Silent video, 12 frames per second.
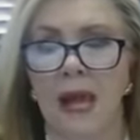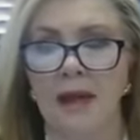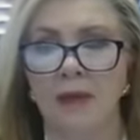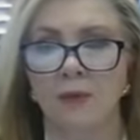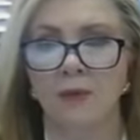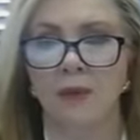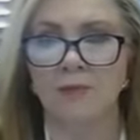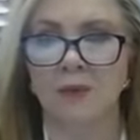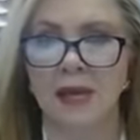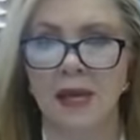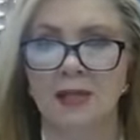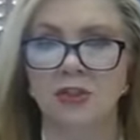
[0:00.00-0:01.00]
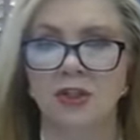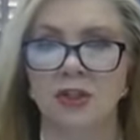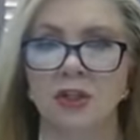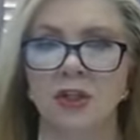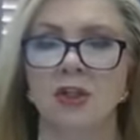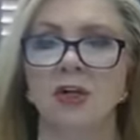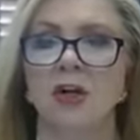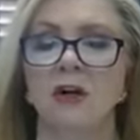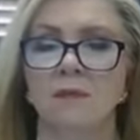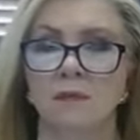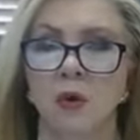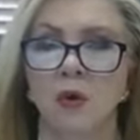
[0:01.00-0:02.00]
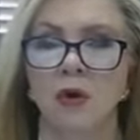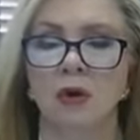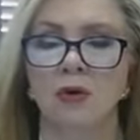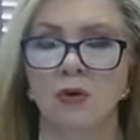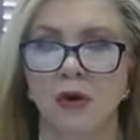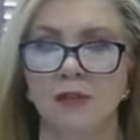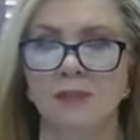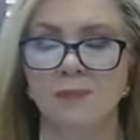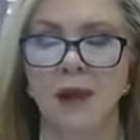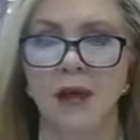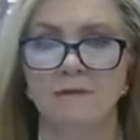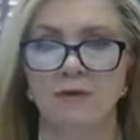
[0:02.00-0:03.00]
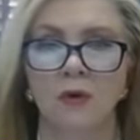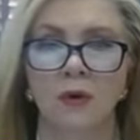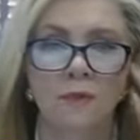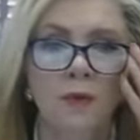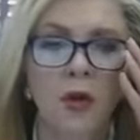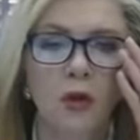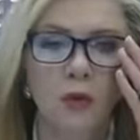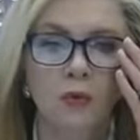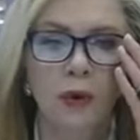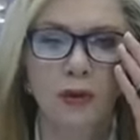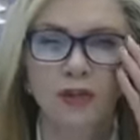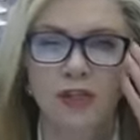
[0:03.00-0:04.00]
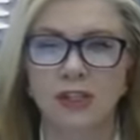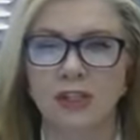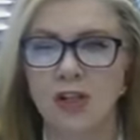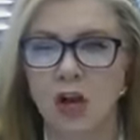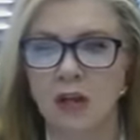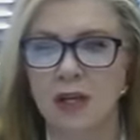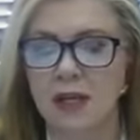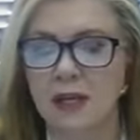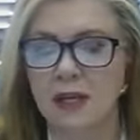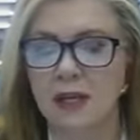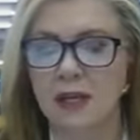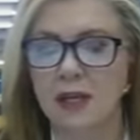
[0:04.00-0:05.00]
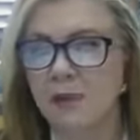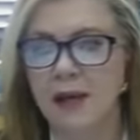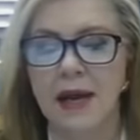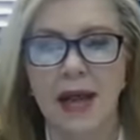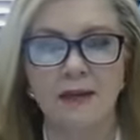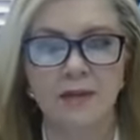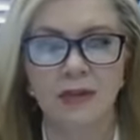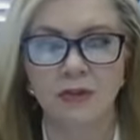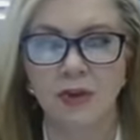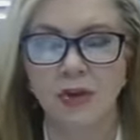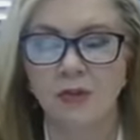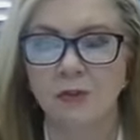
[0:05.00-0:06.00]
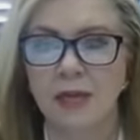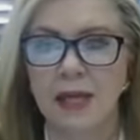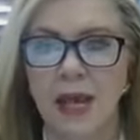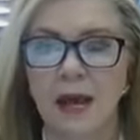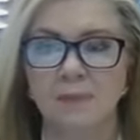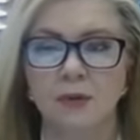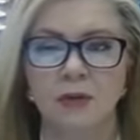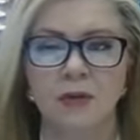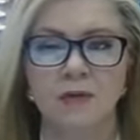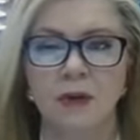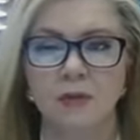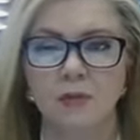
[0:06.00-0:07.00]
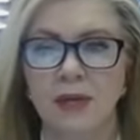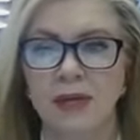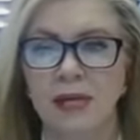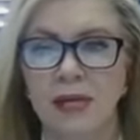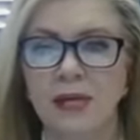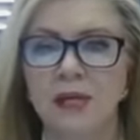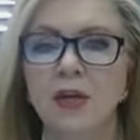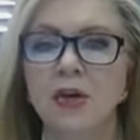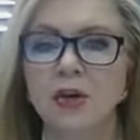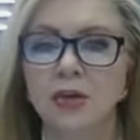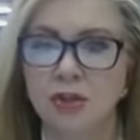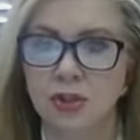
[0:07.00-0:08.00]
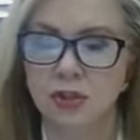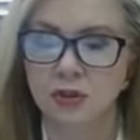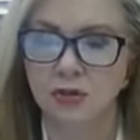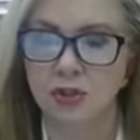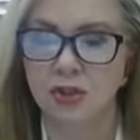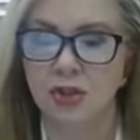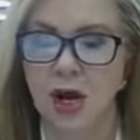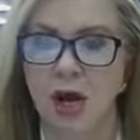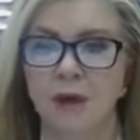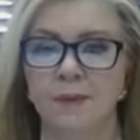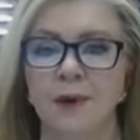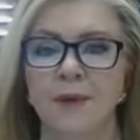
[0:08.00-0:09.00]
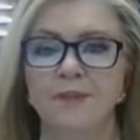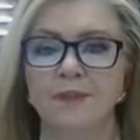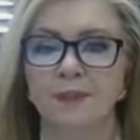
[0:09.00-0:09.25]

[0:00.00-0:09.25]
and that we begin to look more cross platform. We're just talking about having the human capital that we need to do the job